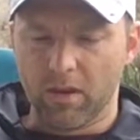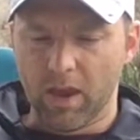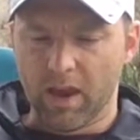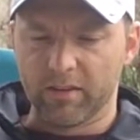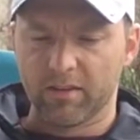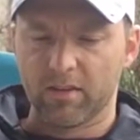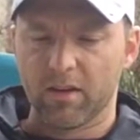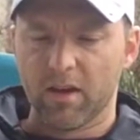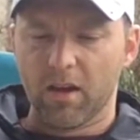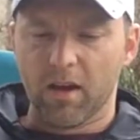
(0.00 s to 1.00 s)
"Yes."
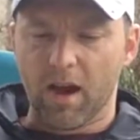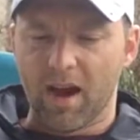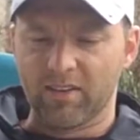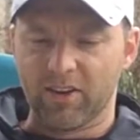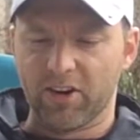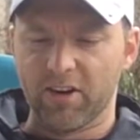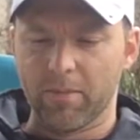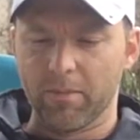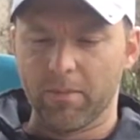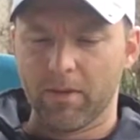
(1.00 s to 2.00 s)
I stared at
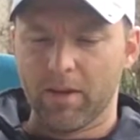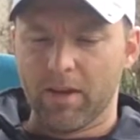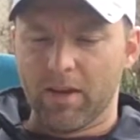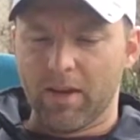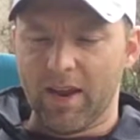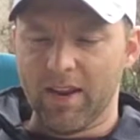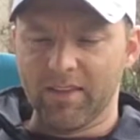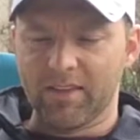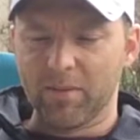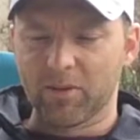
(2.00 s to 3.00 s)
him. He
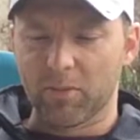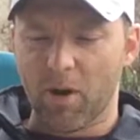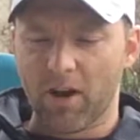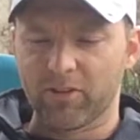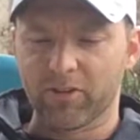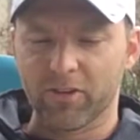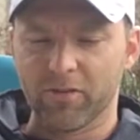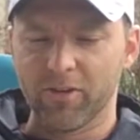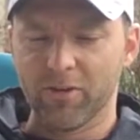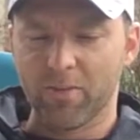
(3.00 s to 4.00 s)
didn't seem surprised or
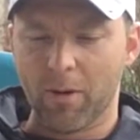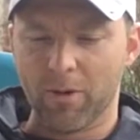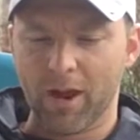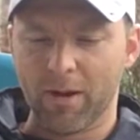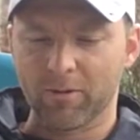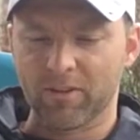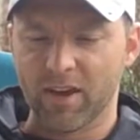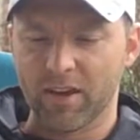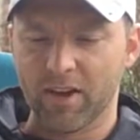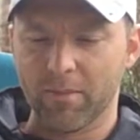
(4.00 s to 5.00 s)
confused by what I was
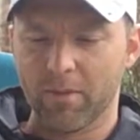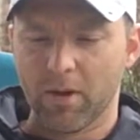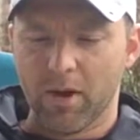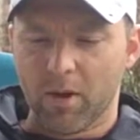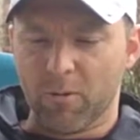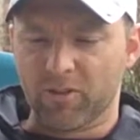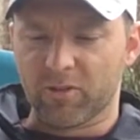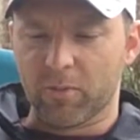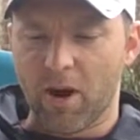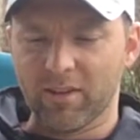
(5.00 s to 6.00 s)
telling him, which
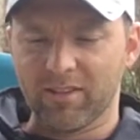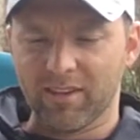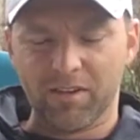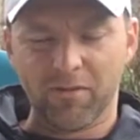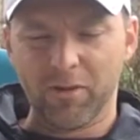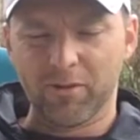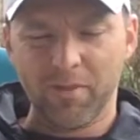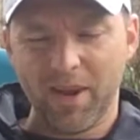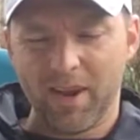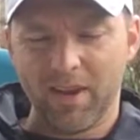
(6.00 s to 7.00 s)
surprised and confused
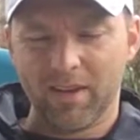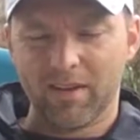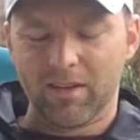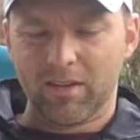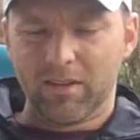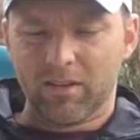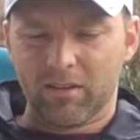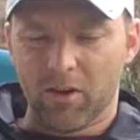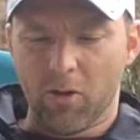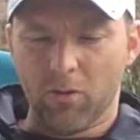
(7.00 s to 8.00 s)
me.
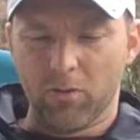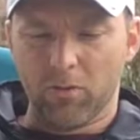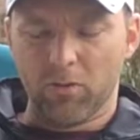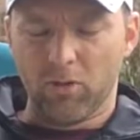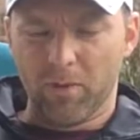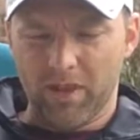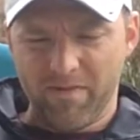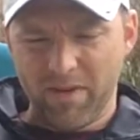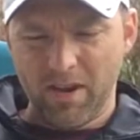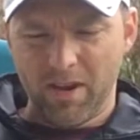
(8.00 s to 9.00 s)
"So, you
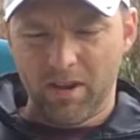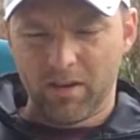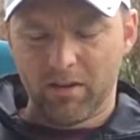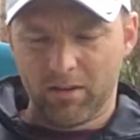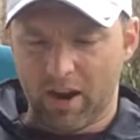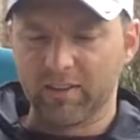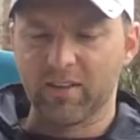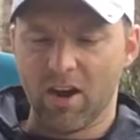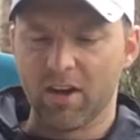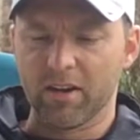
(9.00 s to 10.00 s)
believe me?"
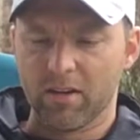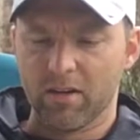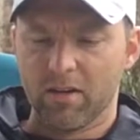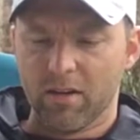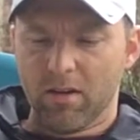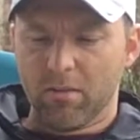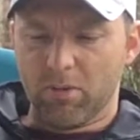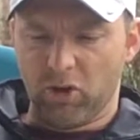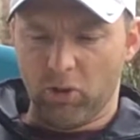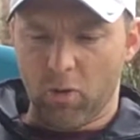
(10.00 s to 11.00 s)
Tyson nodded.
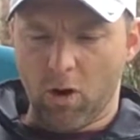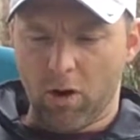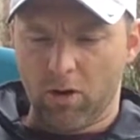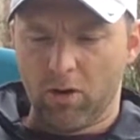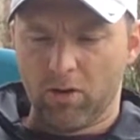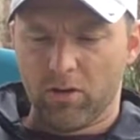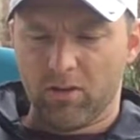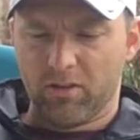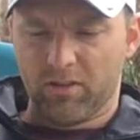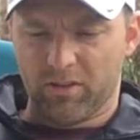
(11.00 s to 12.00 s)
"But you are
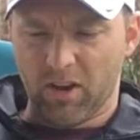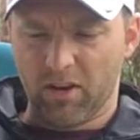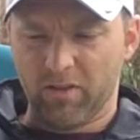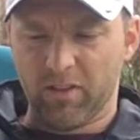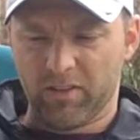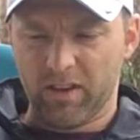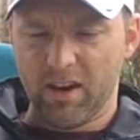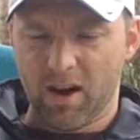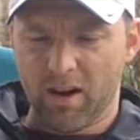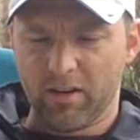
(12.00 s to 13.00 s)
son of the sea
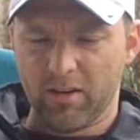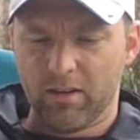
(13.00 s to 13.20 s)
god."